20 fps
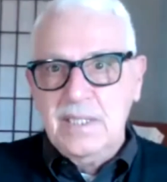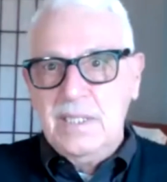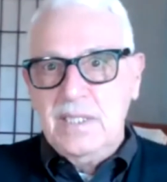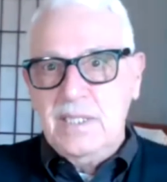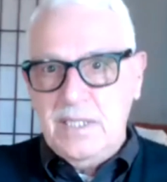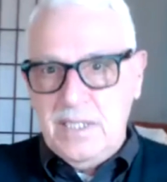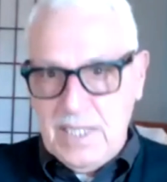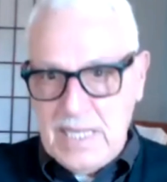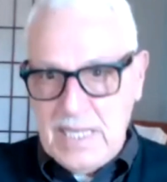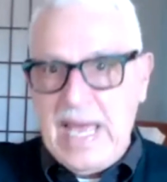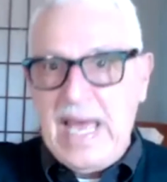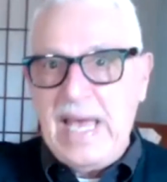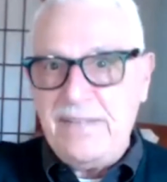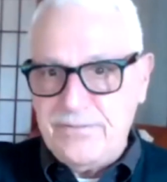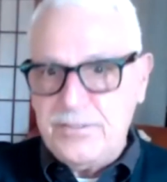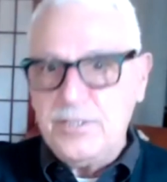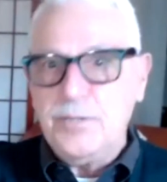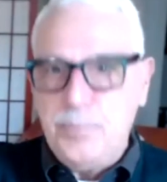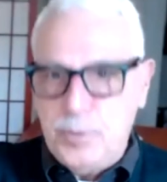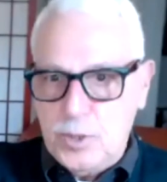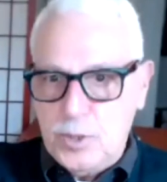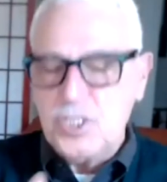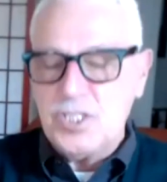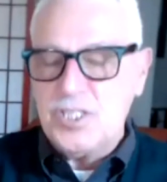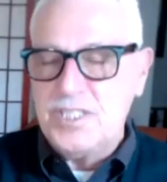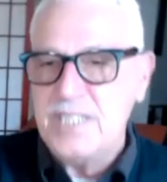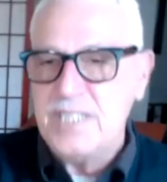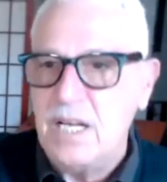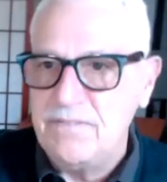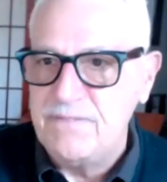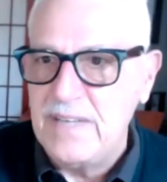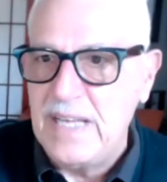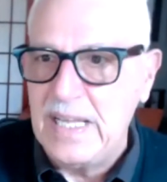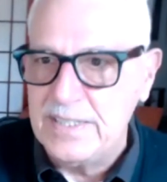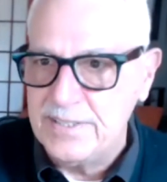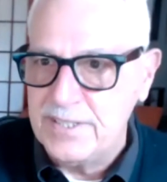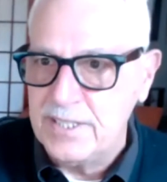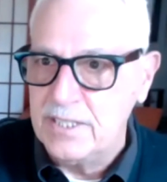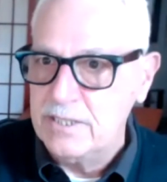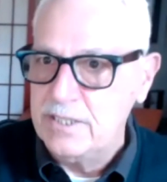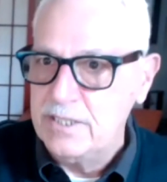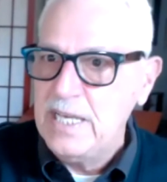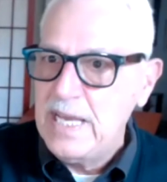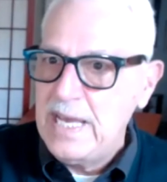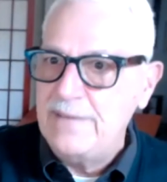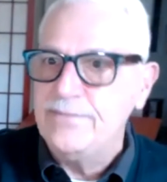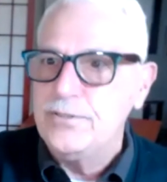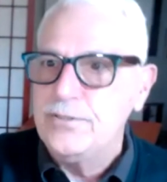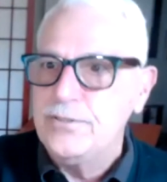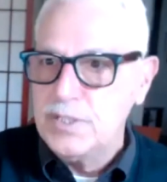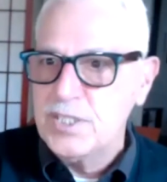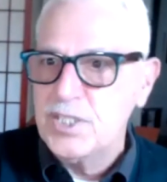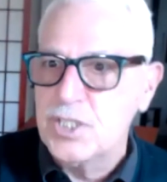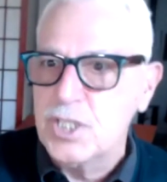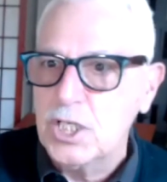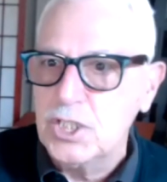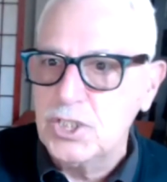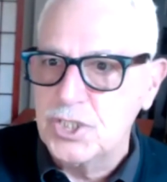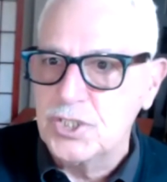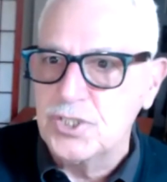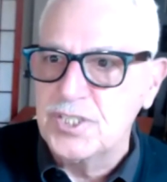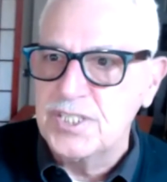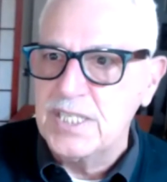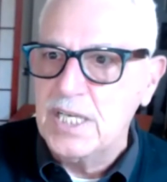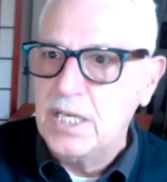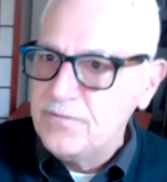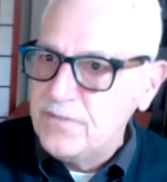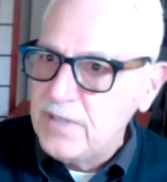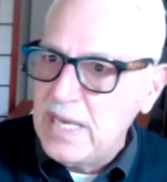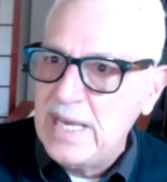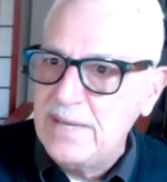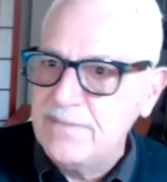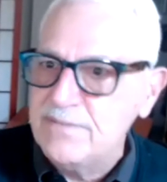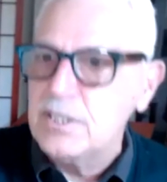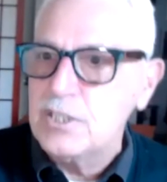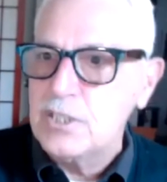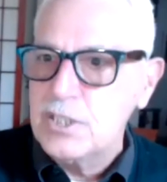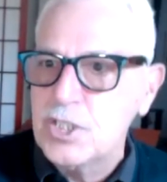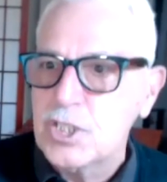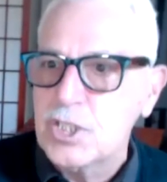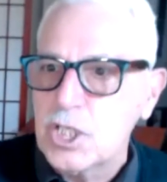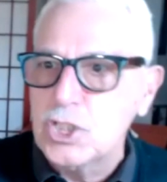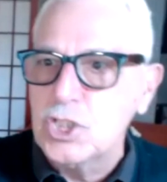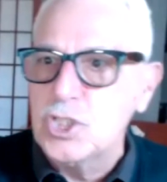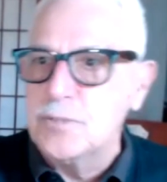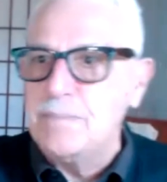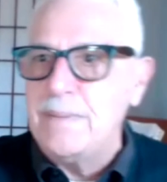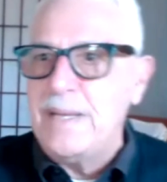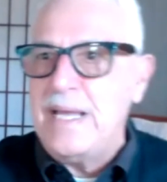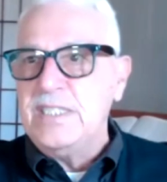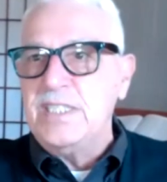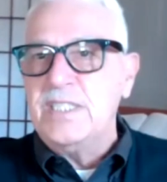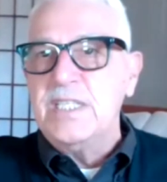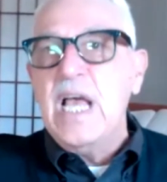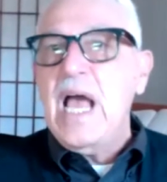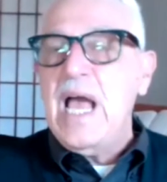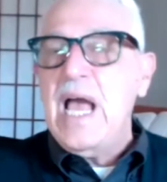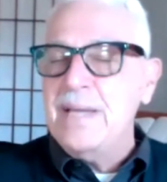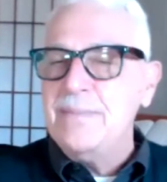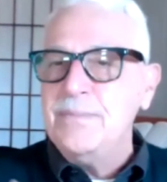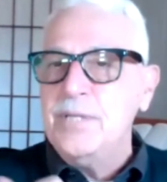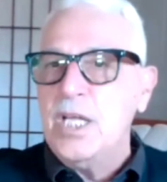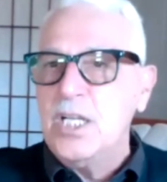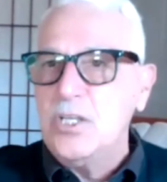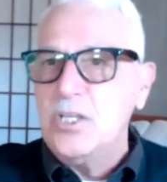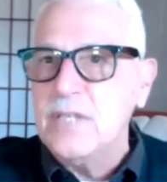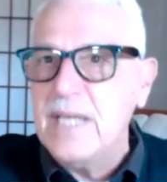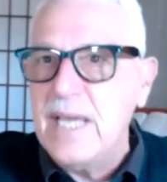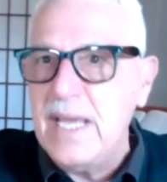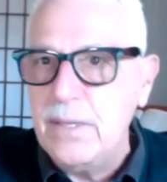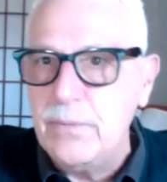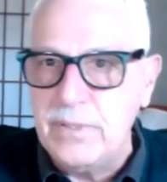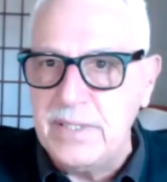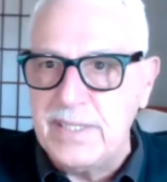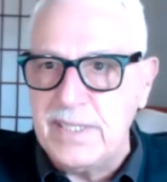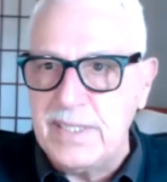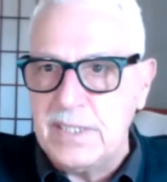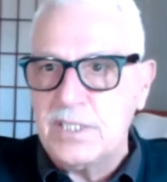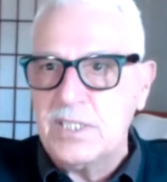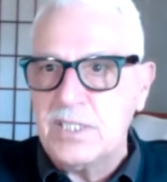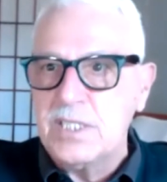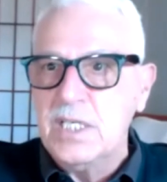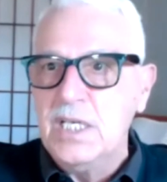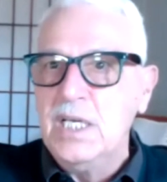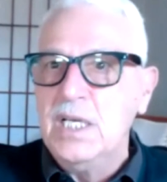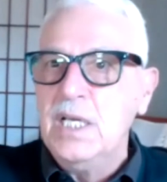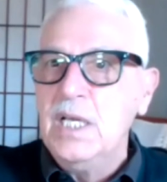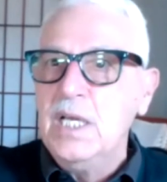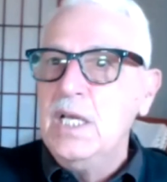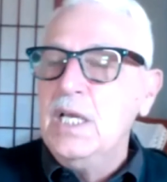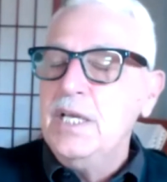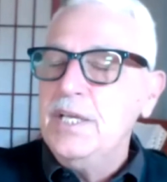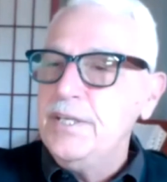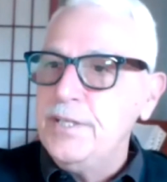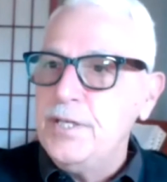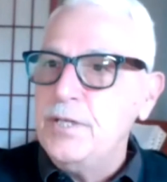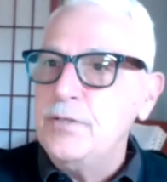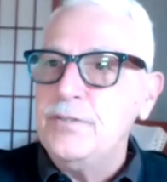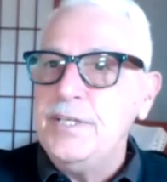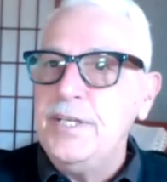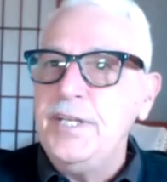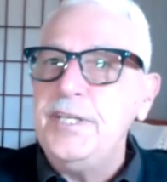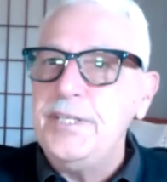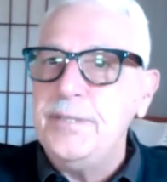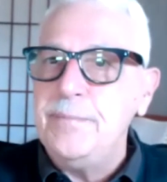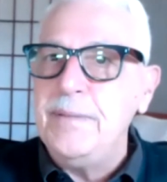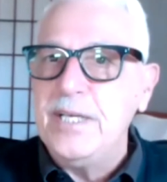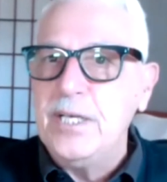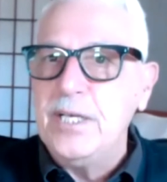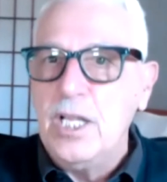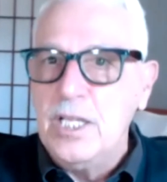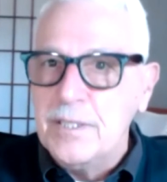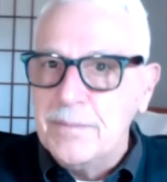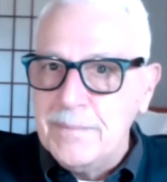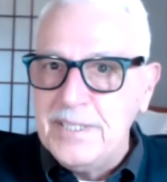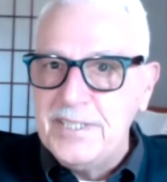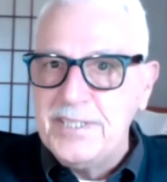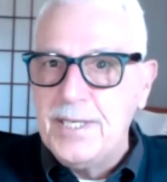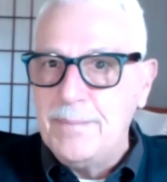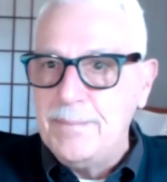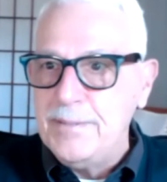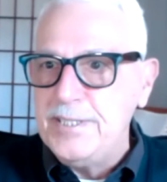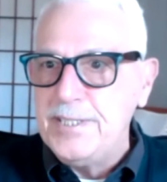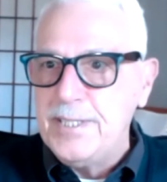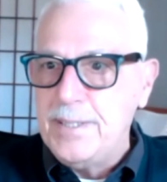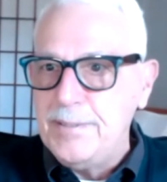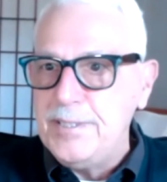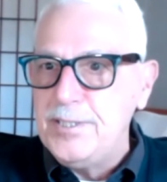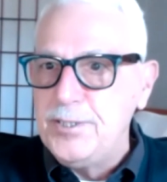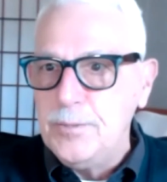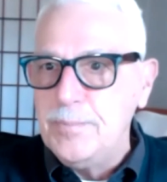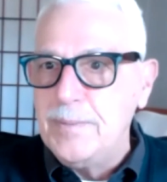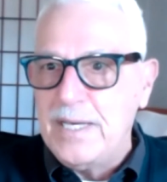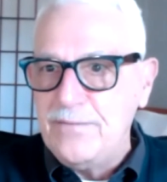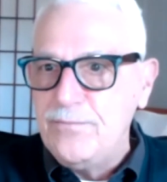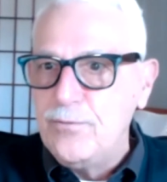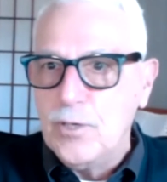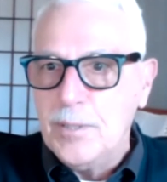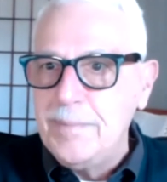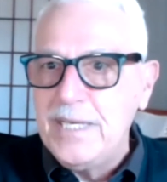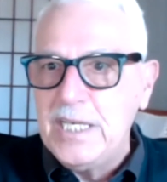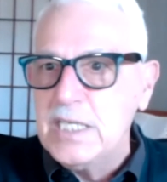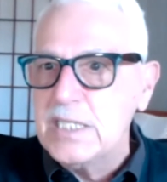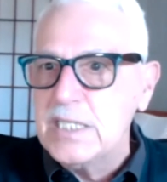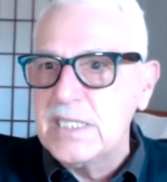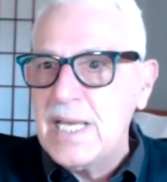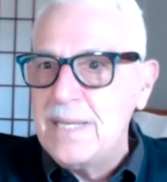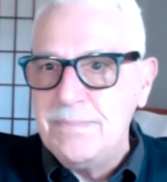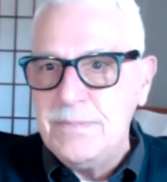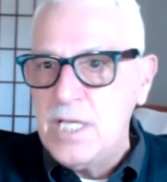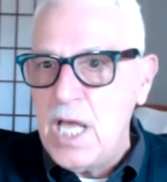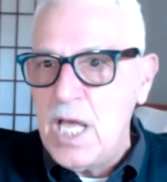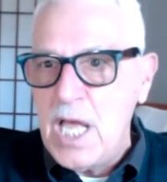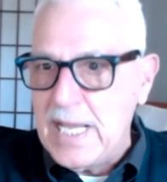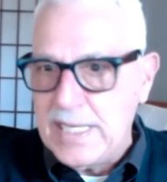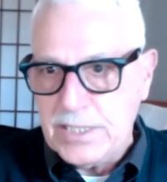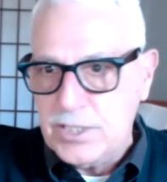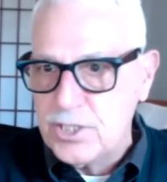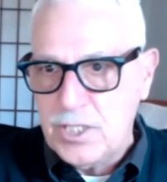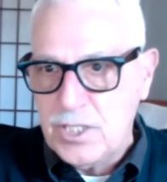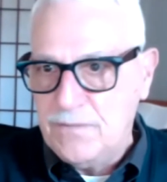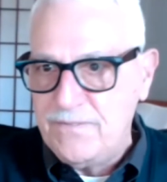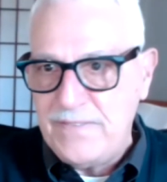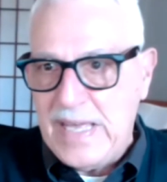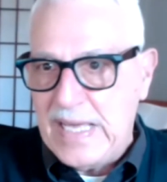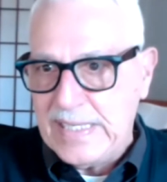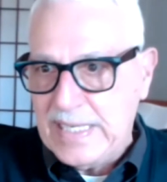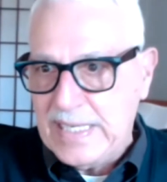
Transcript: You have to put yourself out there. You have to assert yourself. You have to assert your boundaries. I'm not okay with this. You don't need to be calling me tubby 2x4 because I'm not so fat I